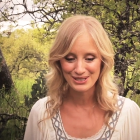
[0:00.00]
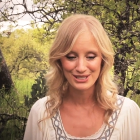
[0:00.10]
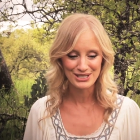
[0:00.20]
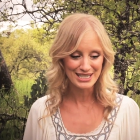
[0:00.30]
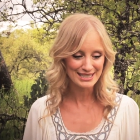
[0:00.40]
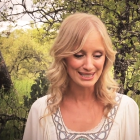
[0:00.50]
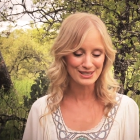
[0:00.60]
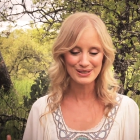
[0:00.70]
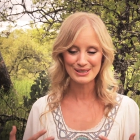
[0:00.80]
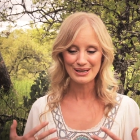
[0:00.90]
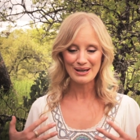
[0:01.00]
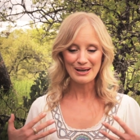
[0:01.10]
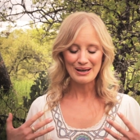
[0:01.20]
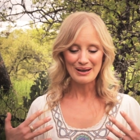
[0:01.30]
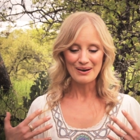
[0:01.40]
to Jesus.
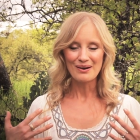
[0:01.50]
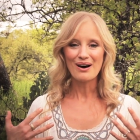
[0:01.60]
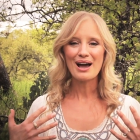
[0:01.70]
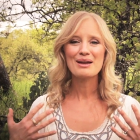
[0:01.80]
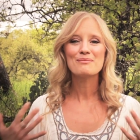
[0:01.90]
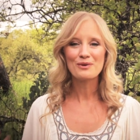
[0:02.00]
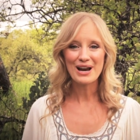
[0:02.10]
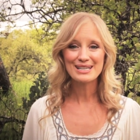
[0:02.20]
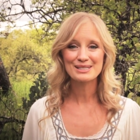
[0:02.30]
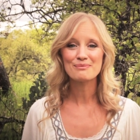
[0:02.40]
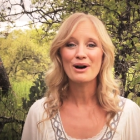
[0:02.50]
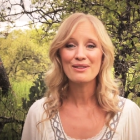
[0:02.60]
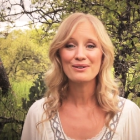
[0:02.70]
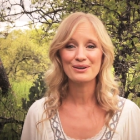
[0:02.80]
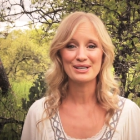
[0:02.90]
I embraced
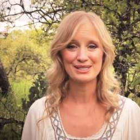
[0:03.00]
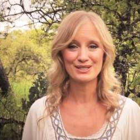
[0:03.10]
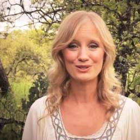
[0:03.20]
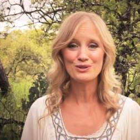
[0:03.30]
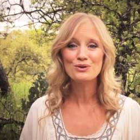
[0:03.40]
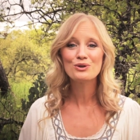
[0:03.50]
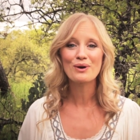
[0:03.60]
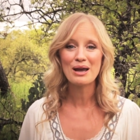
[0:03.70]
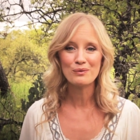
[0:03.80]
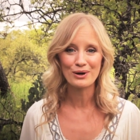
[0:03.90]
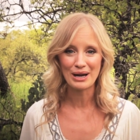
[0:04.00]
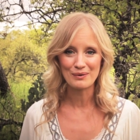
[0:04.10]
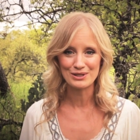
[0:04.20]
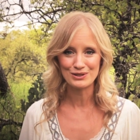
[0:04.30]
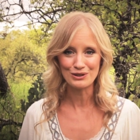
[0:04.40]
motherhood as this new great work I
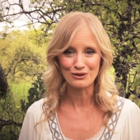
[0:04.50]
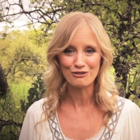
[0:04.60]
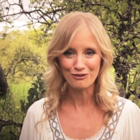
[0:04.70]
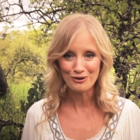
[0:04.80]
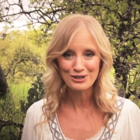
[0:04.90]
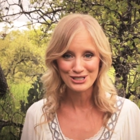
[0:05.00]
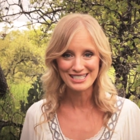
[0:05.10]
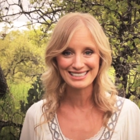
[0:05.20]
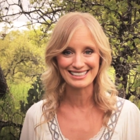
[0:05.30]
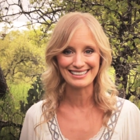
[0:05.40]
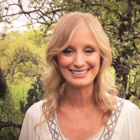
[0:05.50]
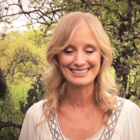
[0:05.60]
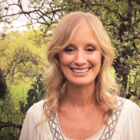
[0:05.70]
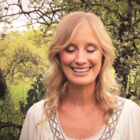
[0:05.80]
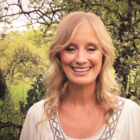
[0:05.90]
would do for
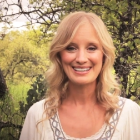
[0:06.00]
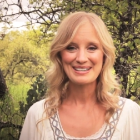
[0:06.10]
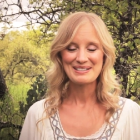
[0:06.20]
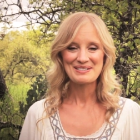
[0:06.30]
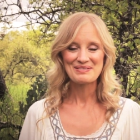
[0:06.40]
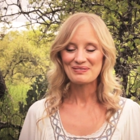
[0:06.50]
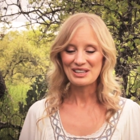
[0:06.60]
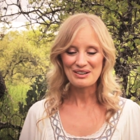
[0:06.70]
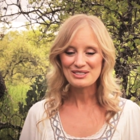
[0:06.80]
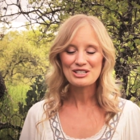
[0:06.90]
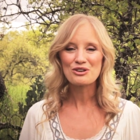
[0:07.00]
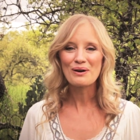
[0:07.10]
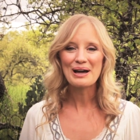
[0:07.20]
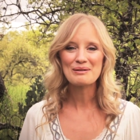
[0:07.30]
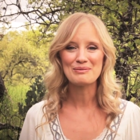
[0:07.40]
Jesus. It was
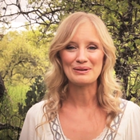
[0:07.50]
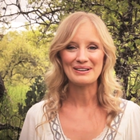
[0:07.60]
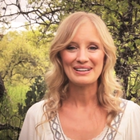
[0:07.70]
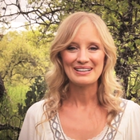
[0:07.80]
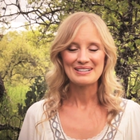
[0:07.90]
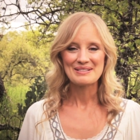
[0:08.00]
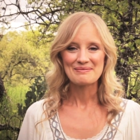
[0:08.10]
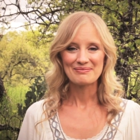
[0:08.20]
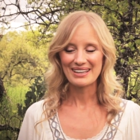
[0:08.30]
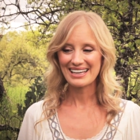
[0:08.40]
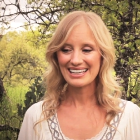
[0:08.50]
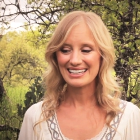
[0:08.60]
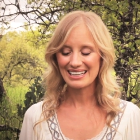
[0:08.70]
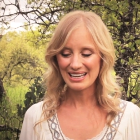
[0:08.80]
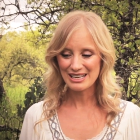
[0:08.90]
incredible.
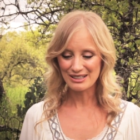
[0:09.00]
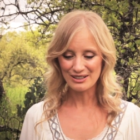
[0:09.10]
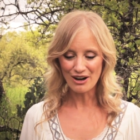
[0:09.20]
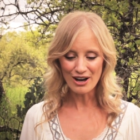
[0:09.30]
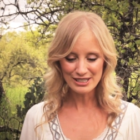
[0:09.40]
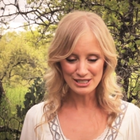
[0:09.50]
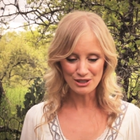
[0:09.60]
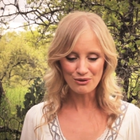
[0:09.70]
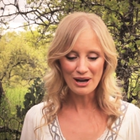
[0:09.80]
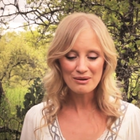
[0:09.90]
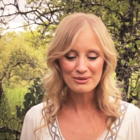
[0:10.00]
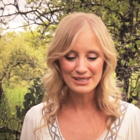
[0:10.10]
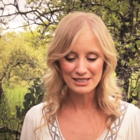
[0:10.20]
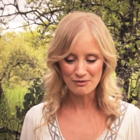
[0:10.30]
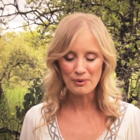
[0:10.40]
It caused this incredible
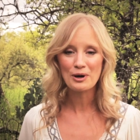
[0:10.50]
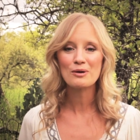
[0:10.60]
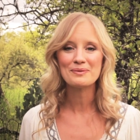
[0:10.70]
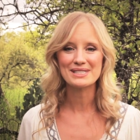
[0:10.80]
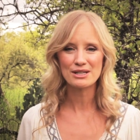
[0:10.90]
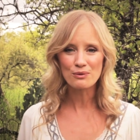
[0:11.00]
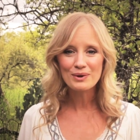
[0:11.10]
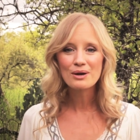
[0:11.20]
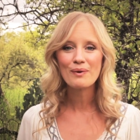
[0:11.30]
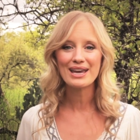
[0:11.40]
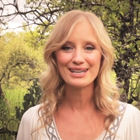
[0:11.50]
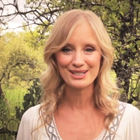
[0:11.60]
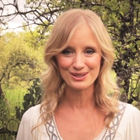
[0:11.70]
sense of purpose and a reawakening to